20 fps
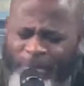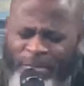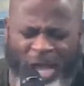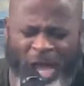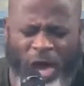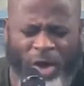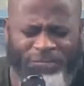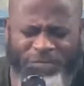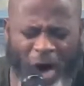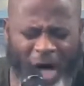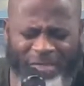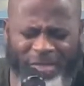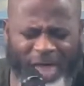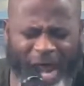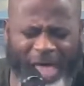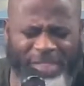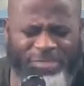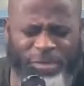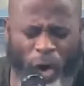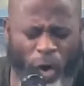Father,
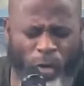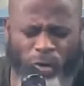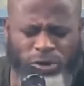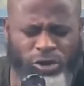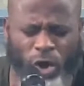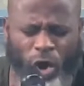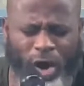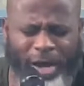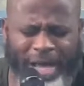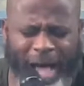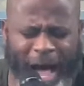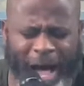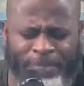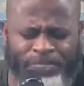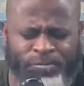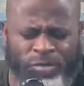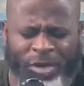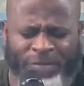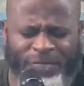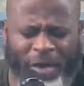that those, Lord God,
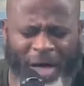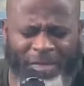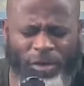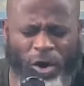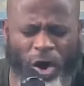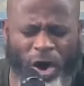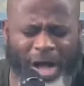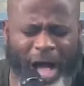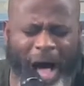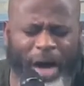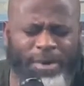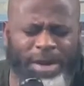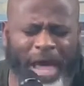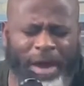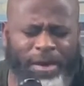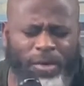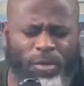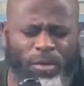Father, Lord God, that,